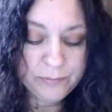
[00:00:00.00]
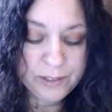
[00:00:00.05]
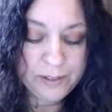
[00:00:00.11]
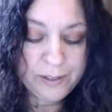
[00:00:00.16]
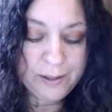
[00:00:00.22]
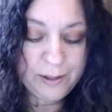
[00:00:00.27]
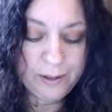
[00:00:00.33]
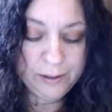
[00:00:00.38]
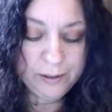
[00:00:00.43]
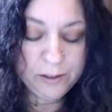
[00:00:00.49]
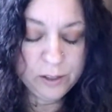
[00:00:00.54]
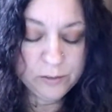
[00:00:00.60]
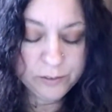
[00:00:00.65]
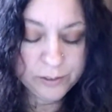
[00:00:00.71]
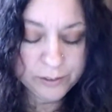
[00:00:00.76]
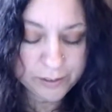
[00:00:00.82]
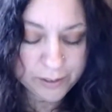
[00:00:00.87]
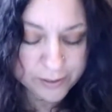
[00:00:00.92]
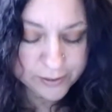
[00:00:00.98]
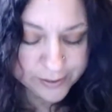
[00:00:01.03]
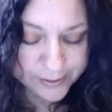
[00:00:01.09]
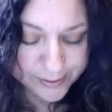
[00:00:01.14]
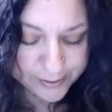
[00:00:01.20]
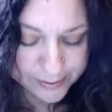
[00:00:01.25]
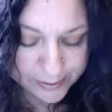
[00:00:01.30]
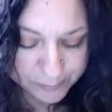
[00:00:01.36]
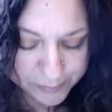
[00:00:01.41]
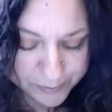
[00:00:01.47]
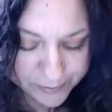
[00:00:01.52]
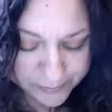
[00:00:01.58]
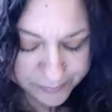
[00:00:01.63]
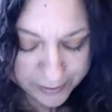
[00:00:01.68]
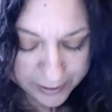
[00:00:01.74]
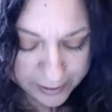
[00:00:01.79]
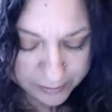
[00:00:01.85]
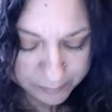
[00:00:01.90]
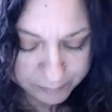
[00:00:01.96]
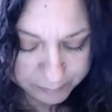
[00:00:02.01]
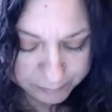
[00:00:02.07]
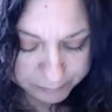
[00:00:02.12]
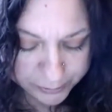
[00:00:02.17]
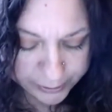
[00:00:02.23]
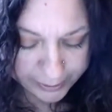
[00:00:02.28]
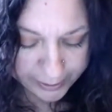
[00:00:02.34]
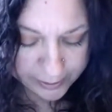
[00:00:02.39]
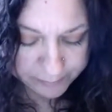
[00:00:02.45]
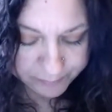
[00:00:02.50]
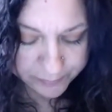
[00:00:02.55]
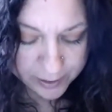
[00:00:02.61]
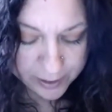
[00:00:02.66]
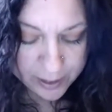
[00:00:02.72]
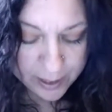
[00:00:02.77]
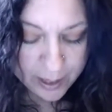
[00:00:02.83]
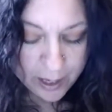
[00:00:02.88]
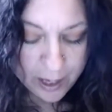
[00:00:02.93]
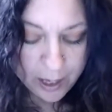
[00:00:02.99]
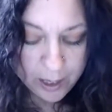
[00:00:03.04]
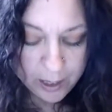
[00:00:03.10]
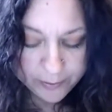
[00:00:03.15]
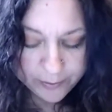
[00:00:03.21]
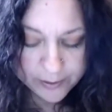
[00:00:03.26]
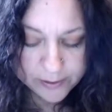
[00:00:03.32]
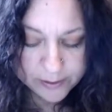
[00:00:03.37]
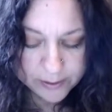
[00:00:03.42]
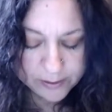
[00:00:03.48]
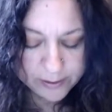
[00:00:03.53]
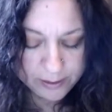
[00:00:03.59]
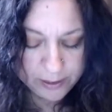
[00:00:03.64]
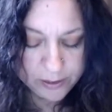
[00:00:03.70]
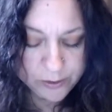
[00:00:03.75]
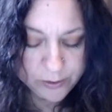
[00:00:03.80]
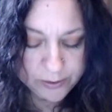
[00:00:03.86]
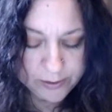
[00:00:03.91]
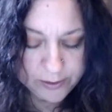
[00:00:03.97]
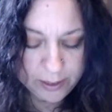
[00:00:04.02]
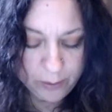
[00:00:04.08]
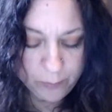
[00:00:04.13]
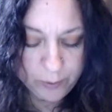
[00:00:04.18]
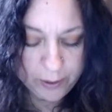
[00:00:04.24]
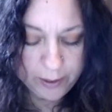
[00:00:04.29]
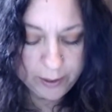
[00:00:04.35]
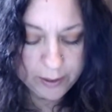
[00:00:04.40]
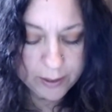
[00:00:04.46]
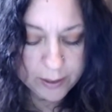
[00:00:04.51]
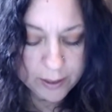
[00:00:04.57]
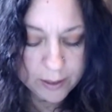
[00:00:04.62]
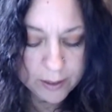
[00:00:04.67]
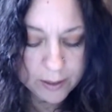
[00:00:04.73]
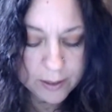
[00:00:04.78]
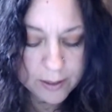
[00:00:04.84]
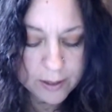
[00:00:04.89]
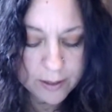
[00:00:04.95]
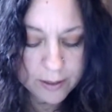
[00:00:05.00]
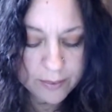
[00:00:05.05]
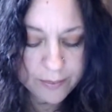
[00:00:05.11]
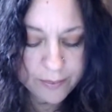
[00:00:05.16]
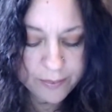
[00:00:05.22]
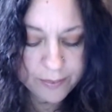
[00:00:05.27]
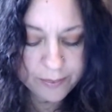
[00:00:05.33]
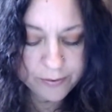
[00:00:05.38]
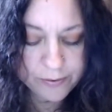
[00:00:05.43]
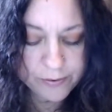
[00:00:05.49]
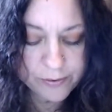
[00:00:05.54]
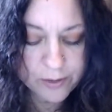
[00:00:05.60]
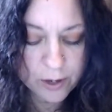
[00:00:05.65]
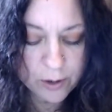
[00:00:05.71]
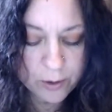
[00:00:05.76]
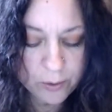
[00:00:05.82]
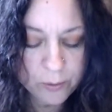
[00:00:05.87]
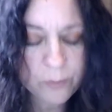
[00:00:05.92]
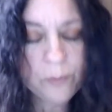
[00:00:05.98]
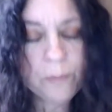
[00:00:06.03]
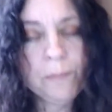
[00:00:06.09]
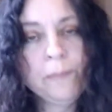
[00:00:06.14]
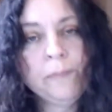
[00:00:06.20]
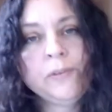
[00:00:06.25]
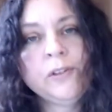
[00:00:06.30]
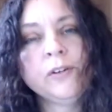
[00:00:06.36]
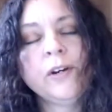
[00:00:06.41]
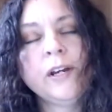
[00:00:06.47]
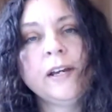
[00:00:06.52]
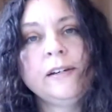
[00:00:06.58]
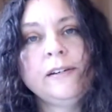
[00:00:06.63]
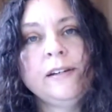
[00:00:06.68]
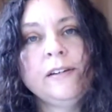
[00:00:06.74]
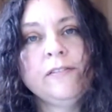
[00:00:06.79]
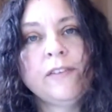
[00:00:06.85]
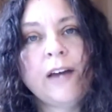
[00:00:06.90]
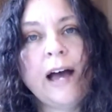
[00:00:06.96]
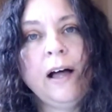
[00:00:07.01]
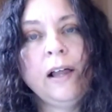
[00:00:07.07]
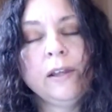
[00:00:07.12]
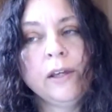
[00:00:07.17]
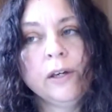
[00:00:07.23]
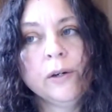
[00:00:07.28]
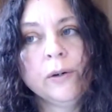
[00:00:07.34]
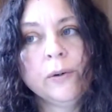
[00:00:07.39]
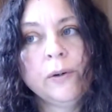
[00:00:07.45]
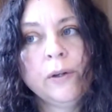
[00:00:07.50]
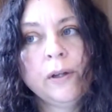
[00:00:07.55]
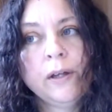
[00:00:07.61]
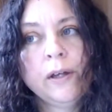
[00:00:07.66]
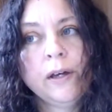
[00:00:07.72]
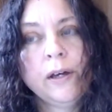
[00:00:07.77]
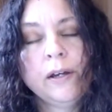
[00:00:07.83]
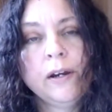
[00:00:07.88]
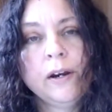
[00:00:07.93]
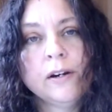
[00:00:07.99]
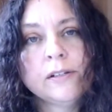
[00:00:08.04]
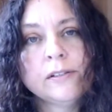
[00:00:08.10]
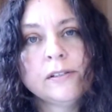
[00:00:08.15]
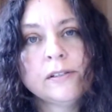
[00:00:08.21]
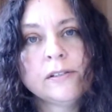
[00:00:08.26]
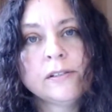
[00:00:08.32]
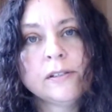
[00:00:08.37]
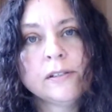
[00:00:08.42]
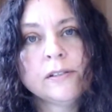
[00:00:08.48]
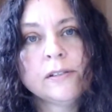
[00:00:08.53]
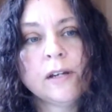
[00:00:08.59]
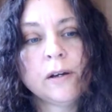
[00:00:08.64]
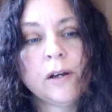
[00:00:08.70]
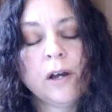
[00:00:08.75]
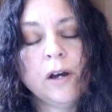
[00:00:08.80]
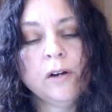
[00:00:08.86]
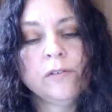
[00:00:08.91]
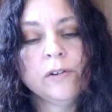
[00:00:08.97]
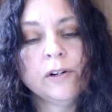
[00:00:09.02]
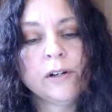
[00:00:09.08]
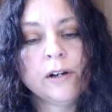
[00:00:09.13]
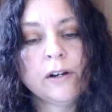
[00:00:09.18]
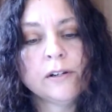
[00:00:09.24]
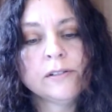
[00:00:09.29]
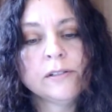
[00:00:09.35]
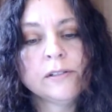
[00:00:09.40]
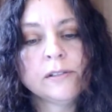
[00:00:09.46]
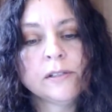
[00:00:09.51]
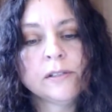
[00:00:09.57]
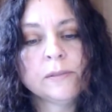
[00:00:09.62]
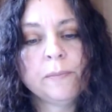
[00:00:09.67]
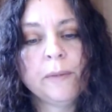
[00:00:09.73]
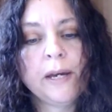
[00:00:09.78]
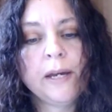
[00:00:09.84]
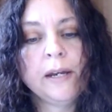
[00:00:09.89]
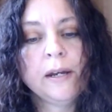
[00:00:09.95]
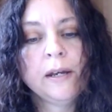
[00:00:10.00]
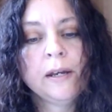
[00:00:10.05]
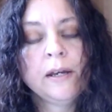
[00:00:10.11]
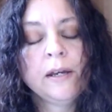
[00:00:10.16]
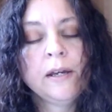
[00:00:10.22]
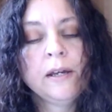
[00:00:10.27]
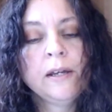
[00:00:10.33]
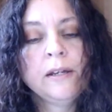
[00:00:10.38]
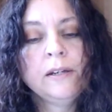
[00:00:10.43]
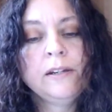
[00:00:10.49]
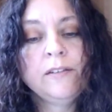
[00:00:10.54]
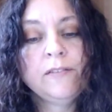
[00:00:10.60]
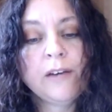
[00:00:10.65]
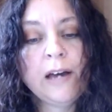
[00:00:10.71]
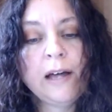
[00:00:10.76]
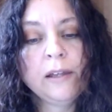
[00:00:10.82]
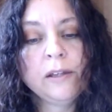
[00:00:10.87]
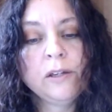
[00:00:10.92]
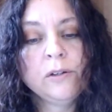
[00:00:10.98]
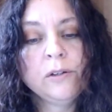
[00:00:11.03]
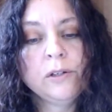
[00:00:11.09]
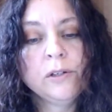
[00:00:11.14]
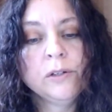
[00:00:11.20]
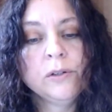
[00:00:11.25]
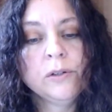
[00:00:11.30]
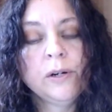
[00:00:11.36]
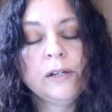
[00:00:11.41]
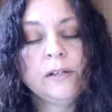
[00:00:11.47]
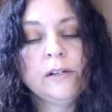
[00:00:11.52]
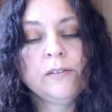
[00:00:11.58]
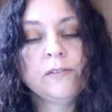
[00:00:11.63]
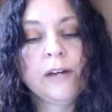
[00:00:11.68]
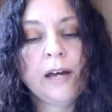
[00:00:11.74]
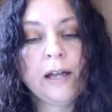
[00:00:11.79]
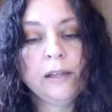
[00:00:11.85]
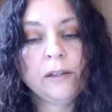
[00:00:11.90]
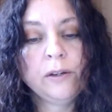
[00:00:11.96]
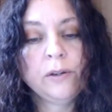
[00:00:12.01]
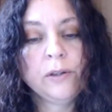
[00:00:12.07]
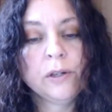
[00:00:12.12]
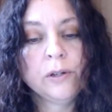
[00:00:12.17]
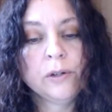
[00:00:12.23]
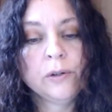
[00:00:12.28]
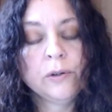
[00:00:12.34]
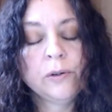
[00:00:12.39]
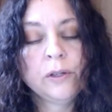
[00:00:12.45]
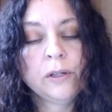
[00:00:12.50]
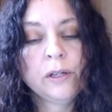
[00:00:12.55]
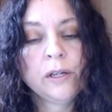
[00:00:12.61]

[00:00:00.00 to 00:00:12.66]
yeah, covert narcissism's not pretty. This is an interesting one. So during a devalue, a narcissist, a covert narcissist might devalue you and devalue you,